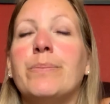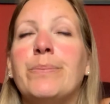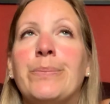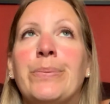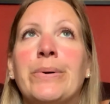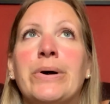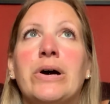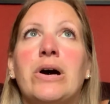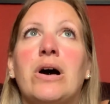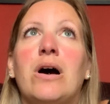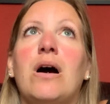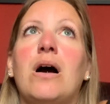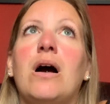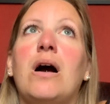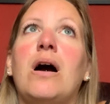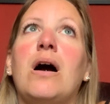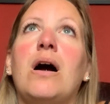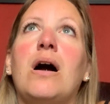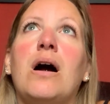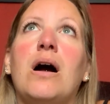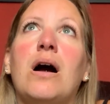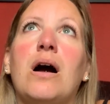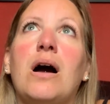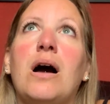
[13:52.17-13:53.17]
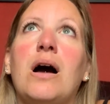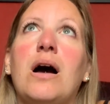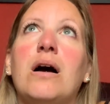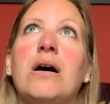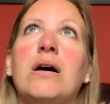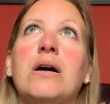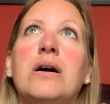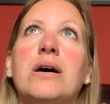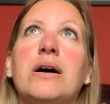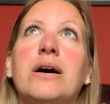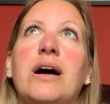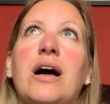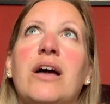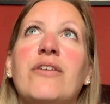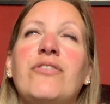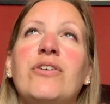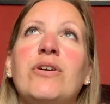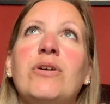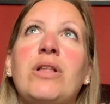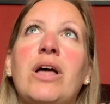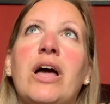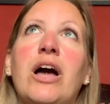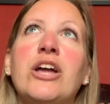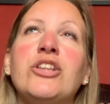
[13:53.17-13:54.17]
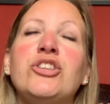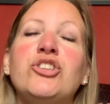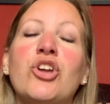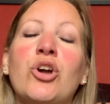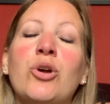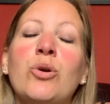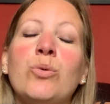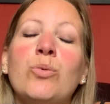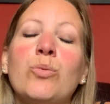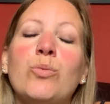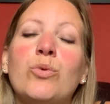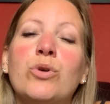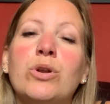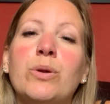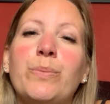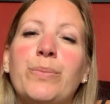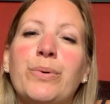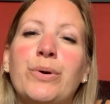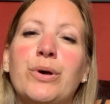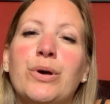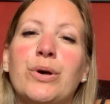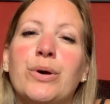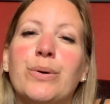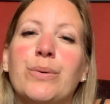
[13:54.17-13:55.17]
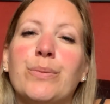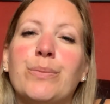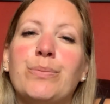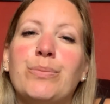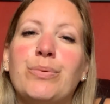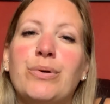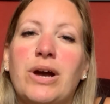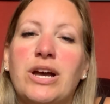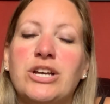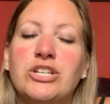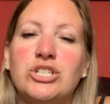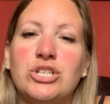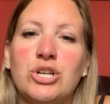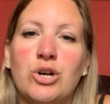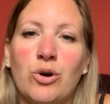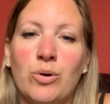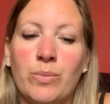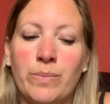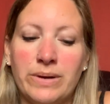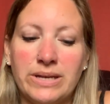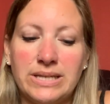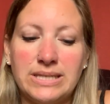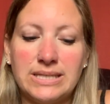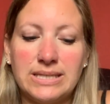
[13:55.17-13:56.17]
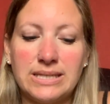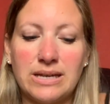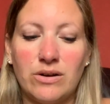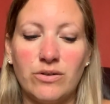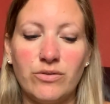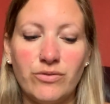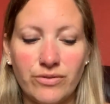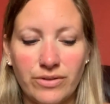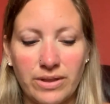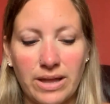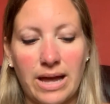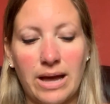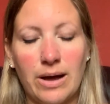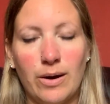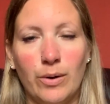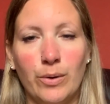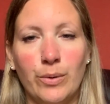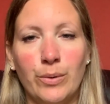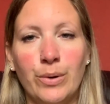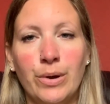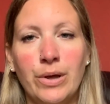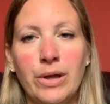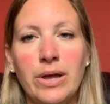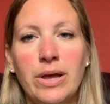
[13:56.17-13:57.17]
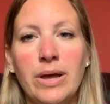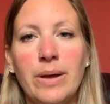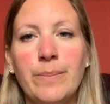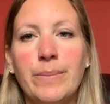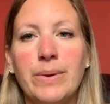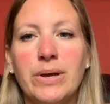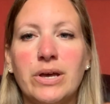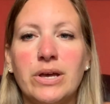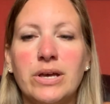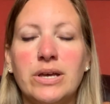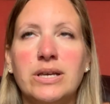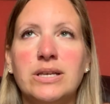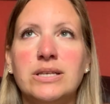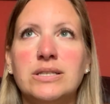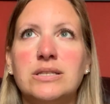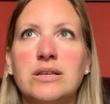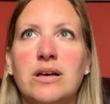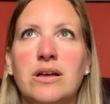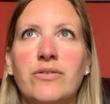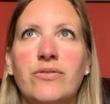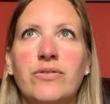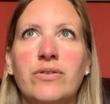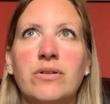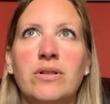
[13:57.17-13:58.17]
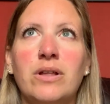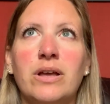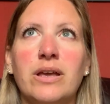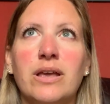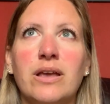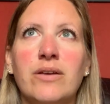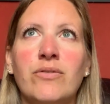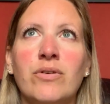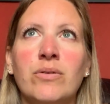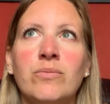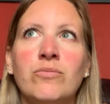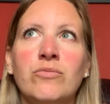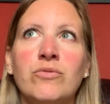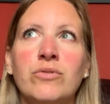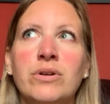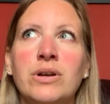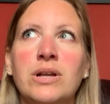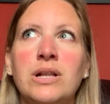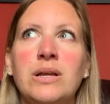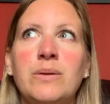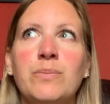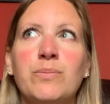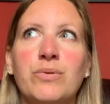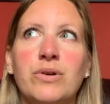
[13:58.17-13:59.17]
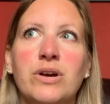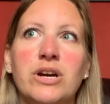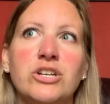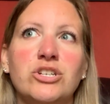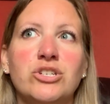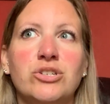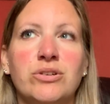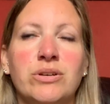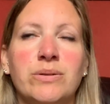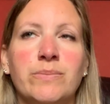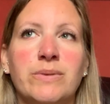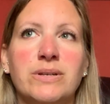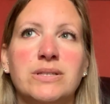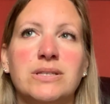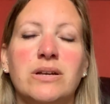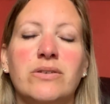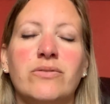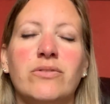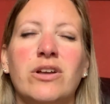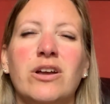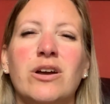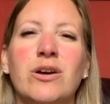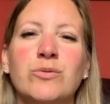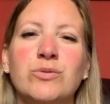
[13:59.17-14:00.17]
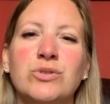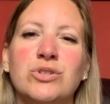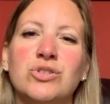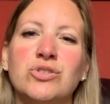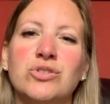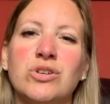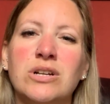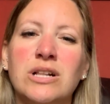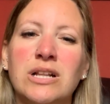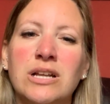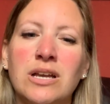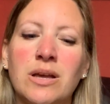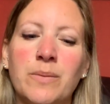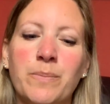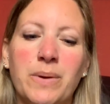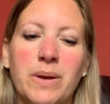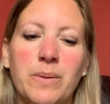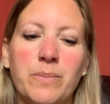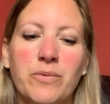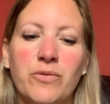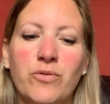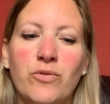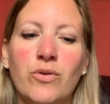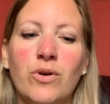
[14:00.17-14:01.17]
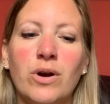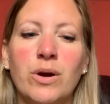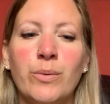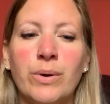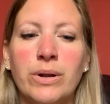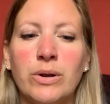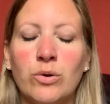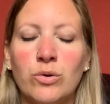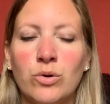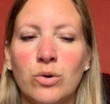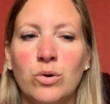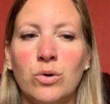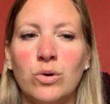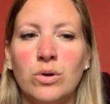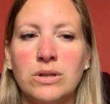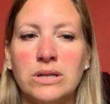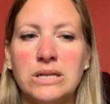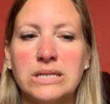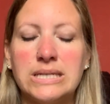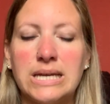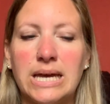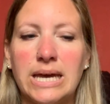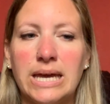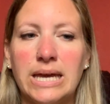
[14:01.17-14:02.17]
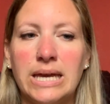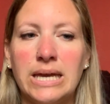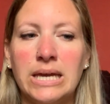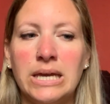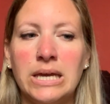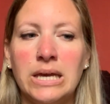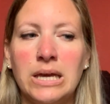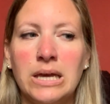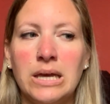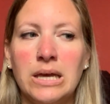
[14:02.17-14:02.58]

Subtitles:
but I feel like I don't want to put pressure on myself now, because I feel like if I'm really pressuring myself, like I was struggling a bit before I went on holiday,